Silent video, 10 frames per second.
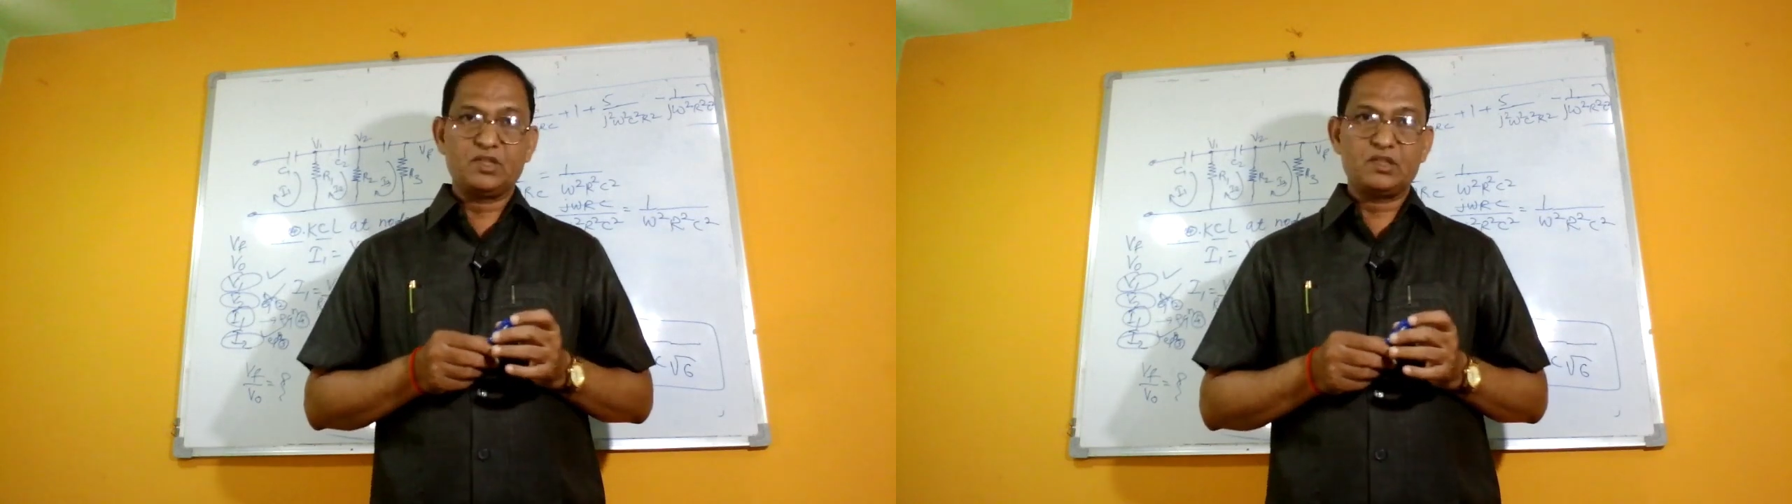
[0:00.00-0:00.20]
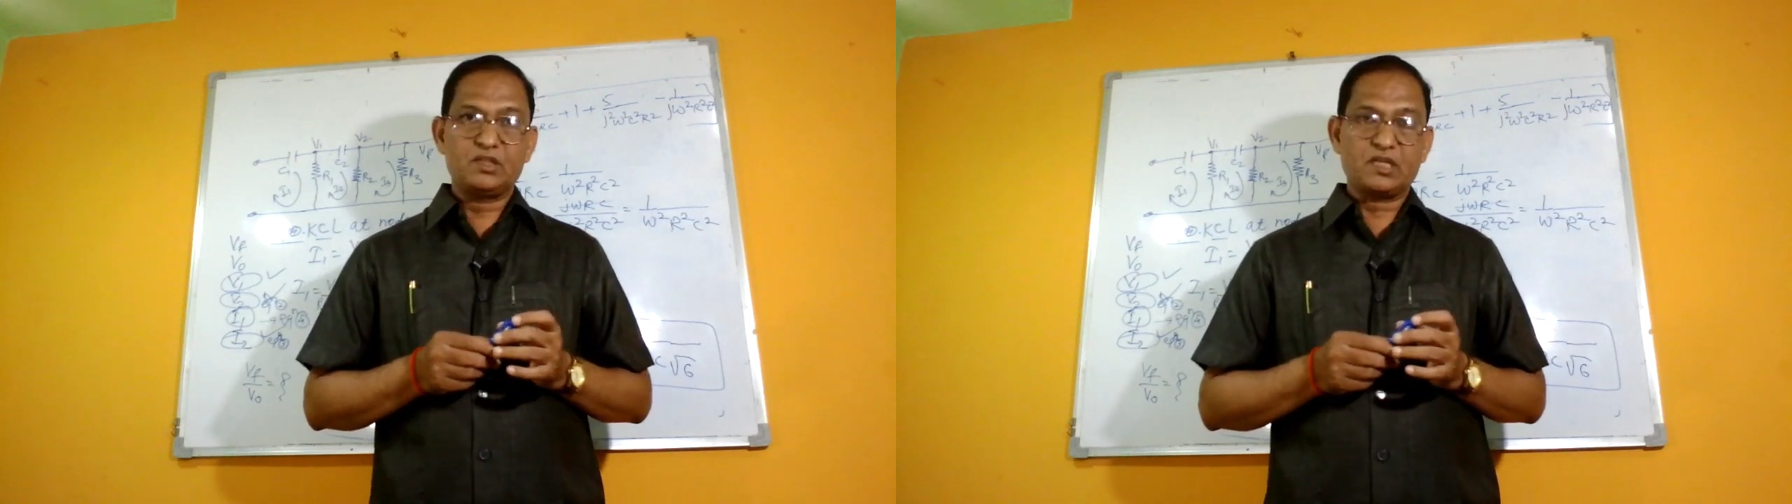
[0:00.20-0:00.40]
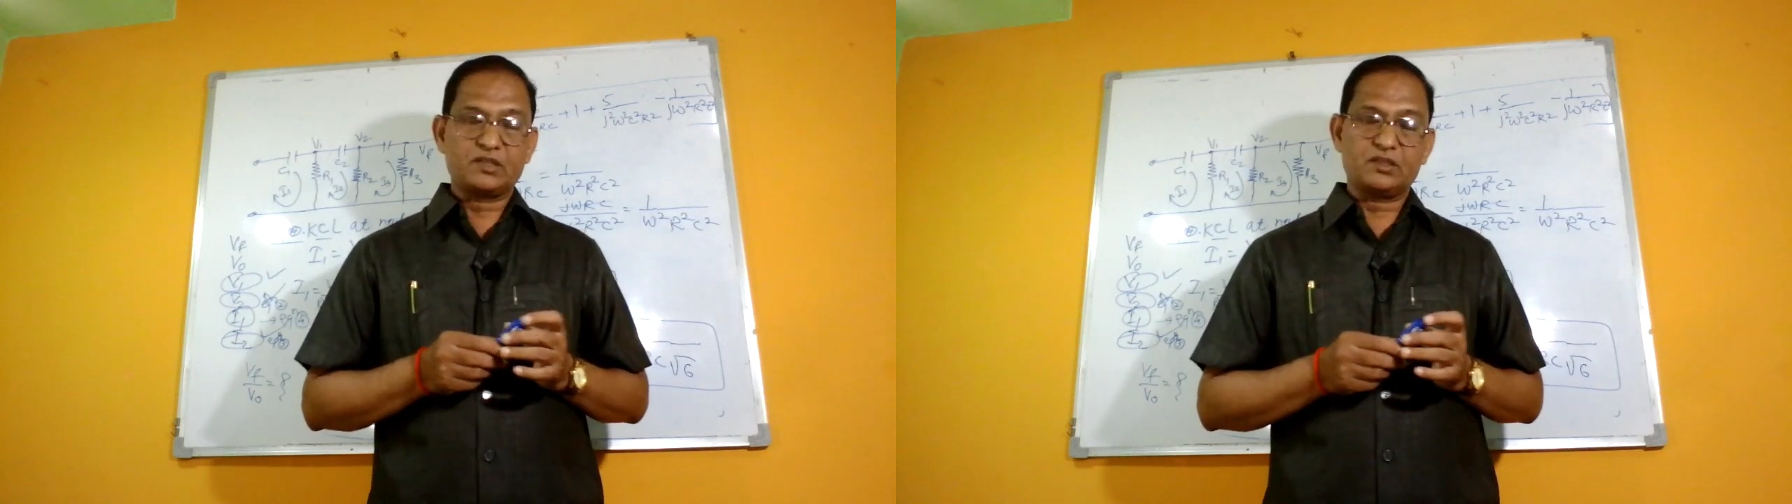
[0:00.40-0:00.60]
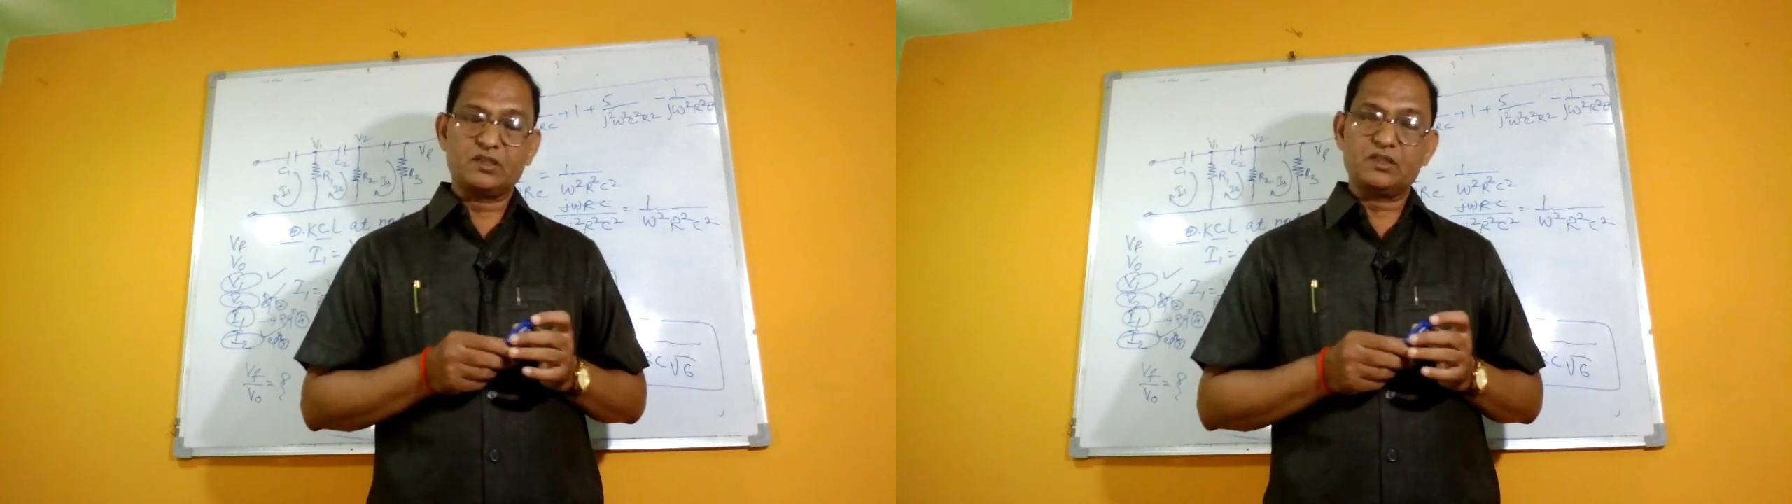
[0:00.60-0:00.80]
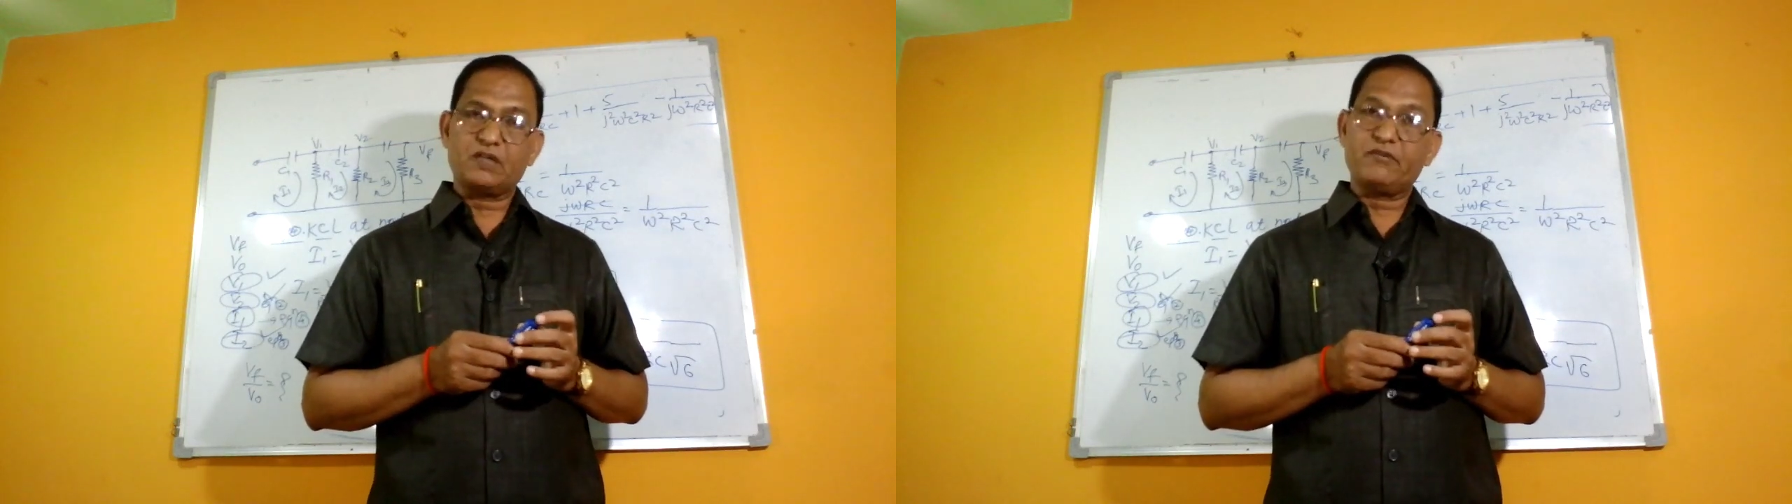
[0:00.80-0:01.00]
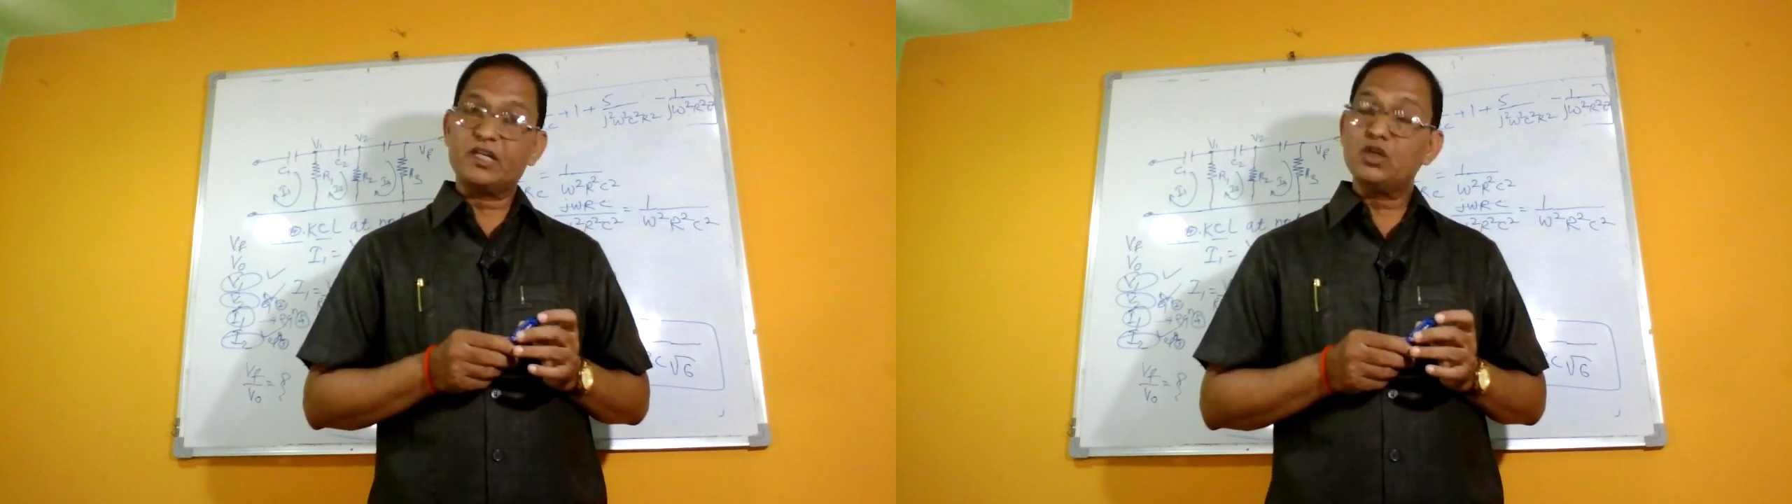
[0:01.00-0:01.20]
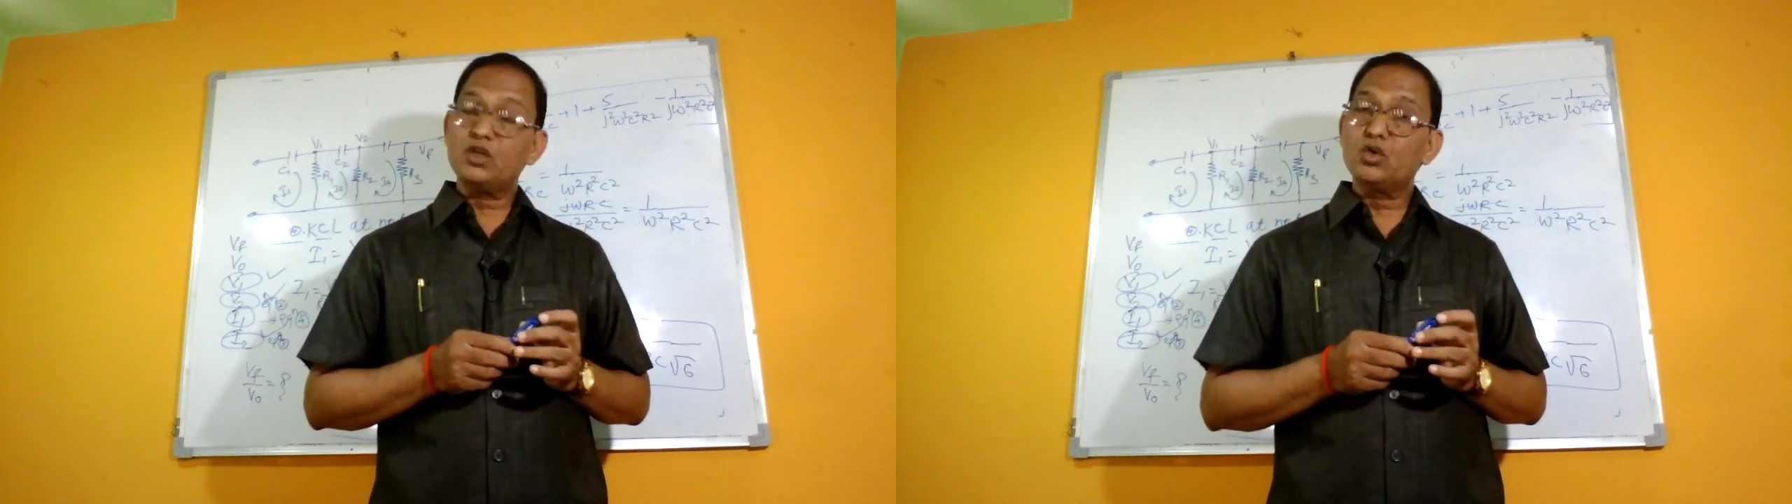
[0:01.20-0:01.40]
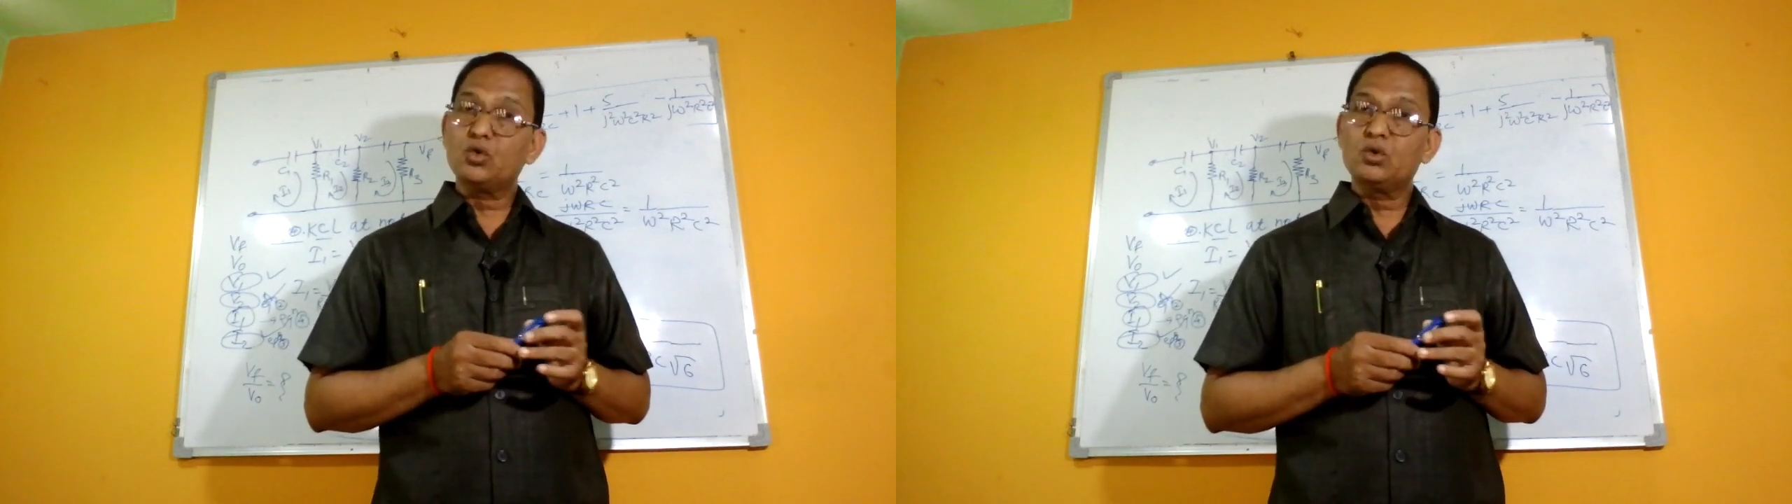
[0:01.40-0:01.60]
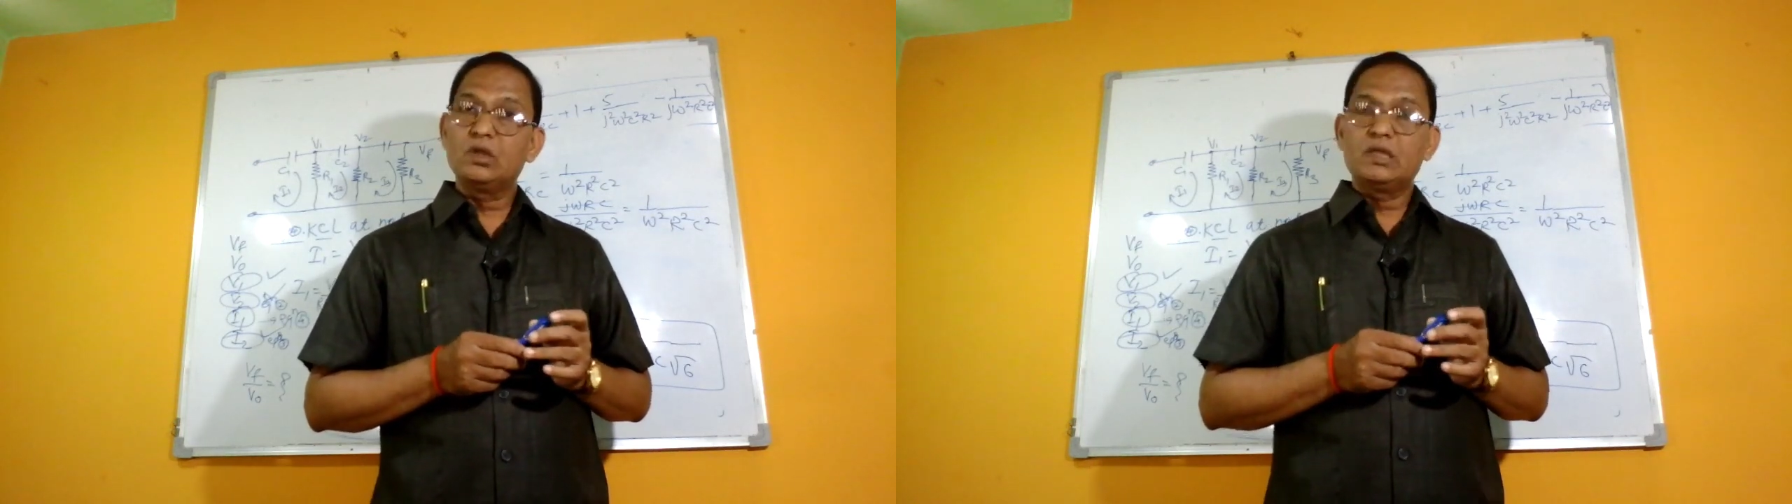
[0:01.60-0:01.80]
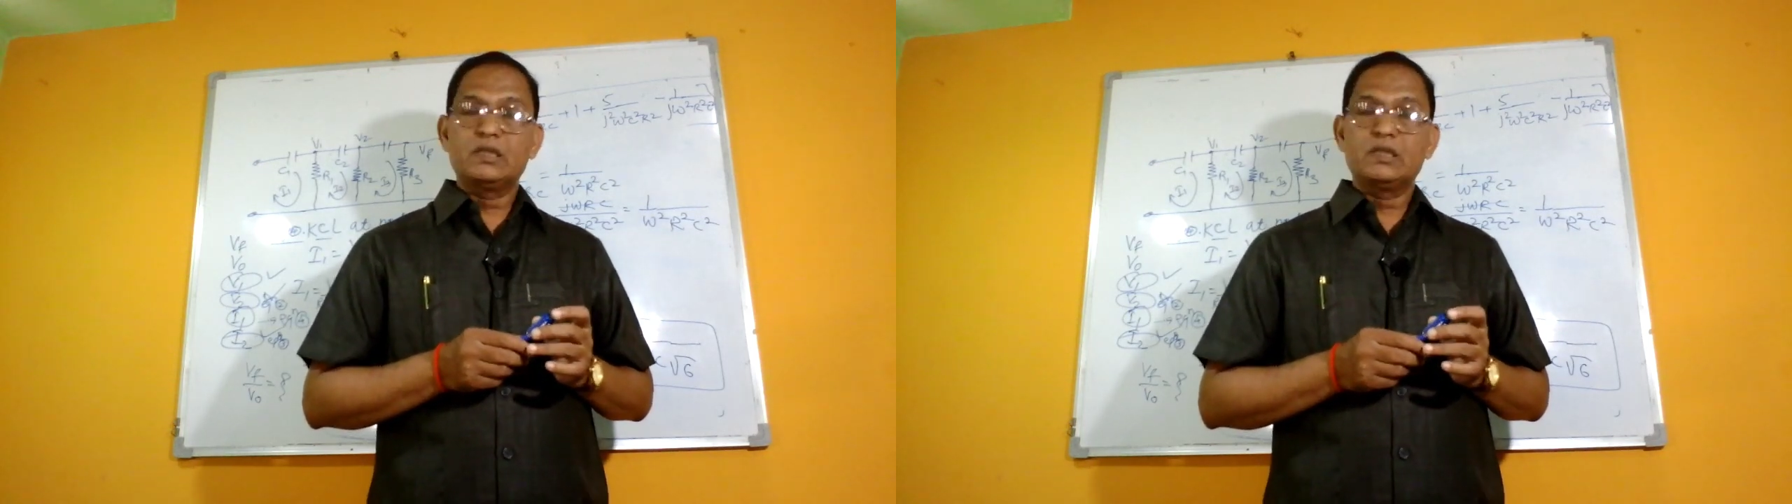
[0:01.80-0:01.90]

in the tank circuit are very low,